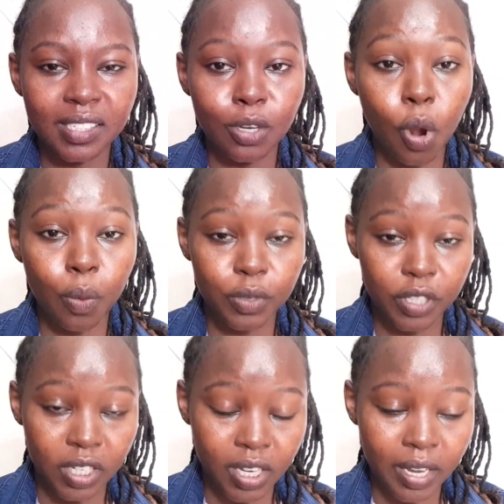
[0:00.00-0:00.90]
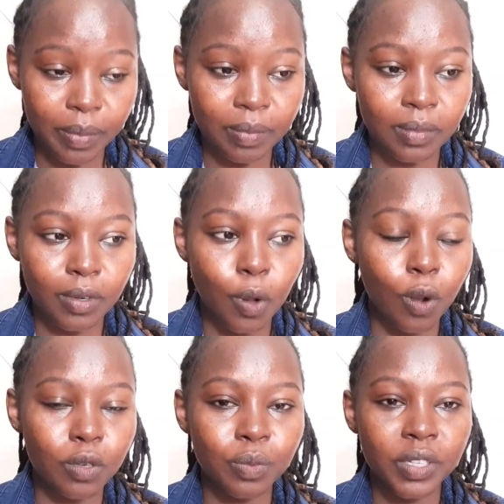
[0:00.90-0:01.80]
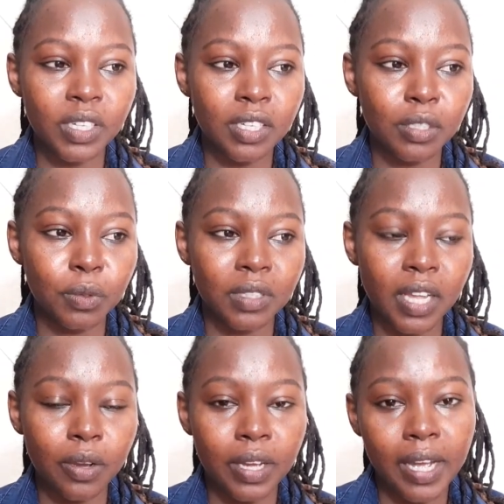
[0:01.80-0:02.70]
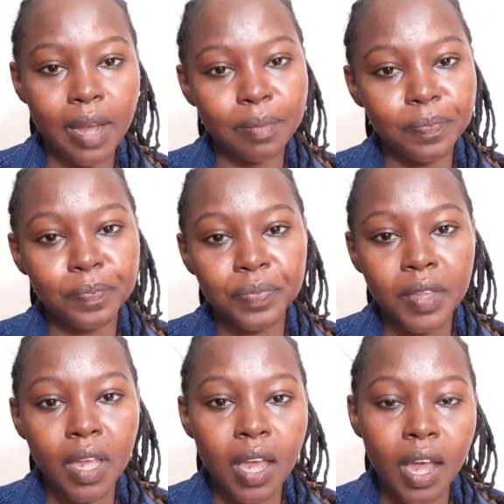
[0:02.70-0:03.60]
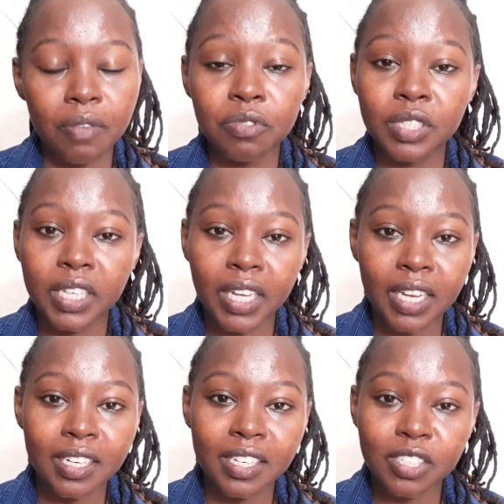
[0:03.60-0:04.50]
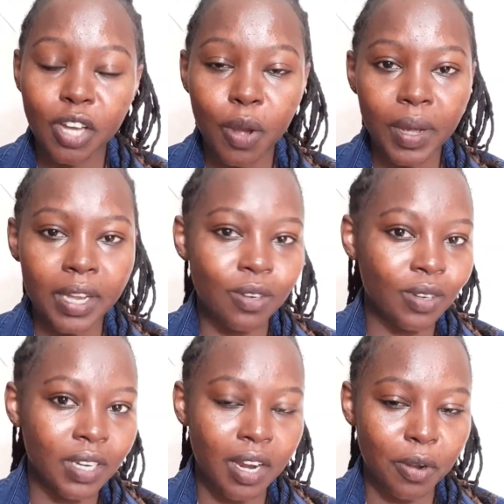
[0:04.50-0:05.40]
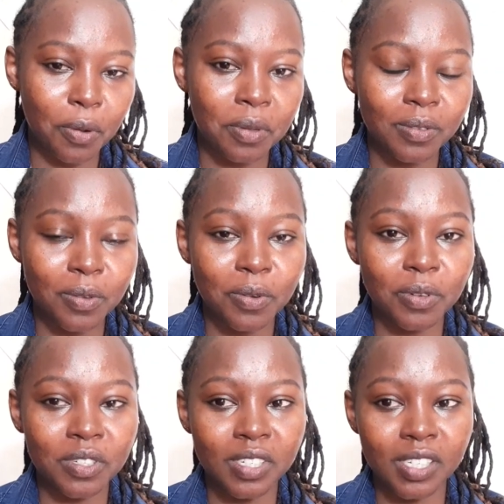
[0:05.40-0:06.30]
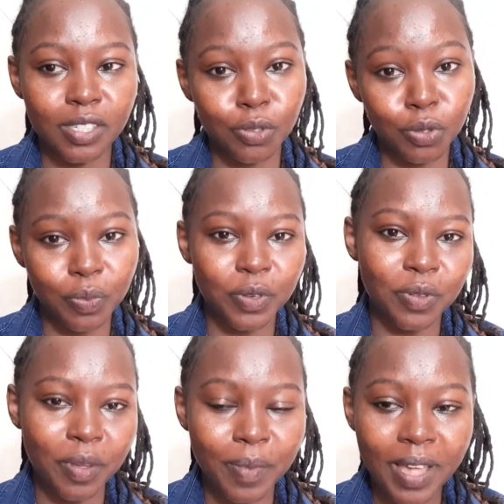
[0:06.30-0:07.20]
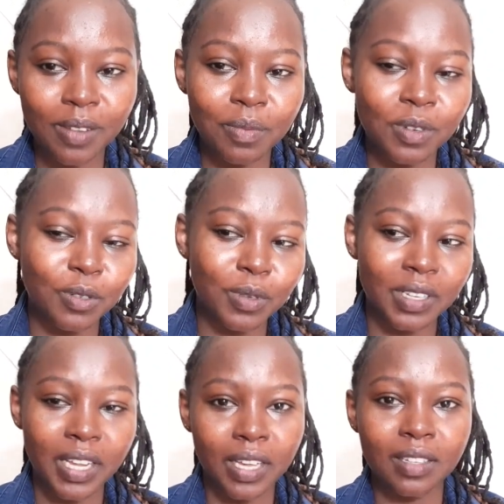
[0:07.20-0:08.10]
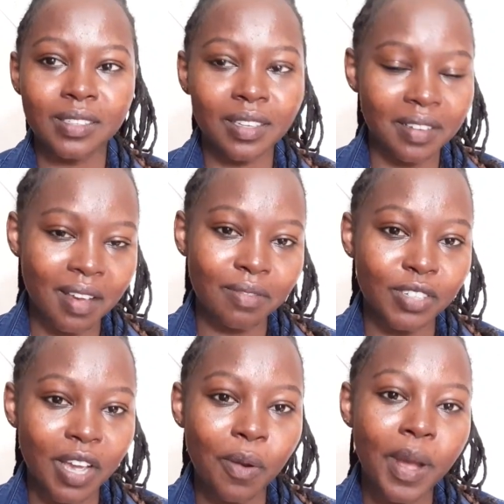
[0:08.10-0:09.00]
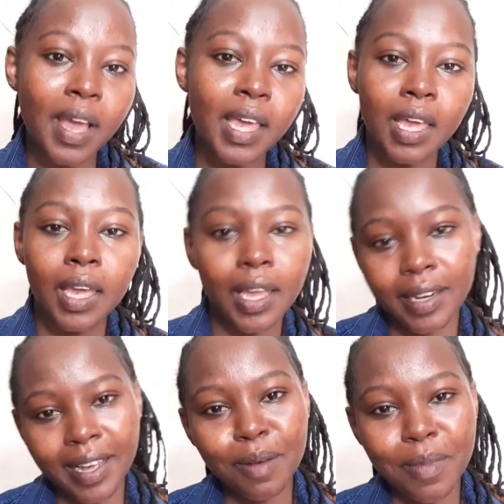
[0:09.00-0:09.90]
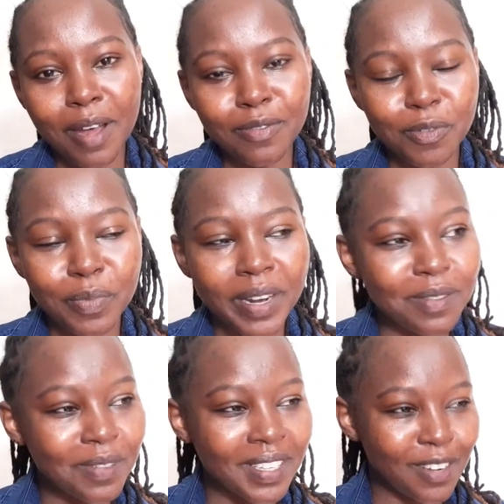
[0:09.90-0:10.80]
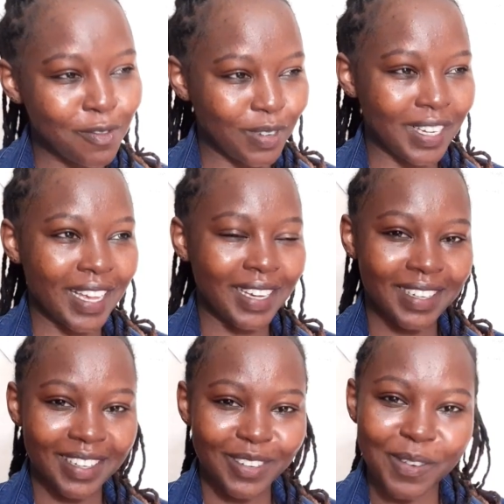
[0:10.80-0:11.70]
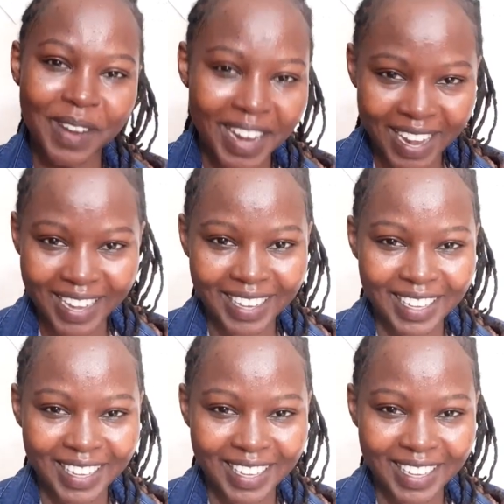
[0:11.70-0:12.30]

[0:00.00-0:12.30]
cop, she came, called me, and she was like, come, have you taken a shower? I told her no. So she took me to the bathroom. She was like, just have shower and come have your breakfast. And I was like, you guy,